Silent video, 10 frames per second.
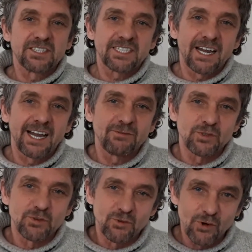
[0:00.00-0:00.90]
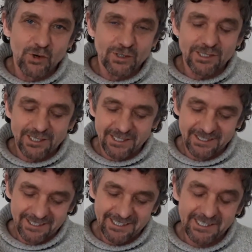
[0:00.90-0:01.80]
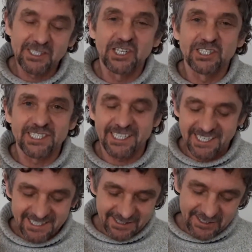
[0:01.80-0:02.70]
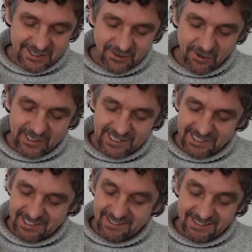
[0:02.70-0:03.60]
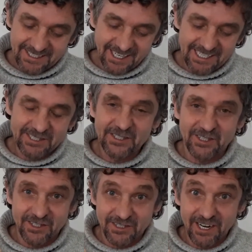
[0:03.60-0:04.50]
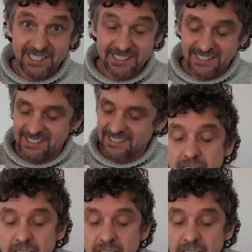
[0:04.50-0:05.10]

to start with the rollers. As you can see, there's strings tied to their ends.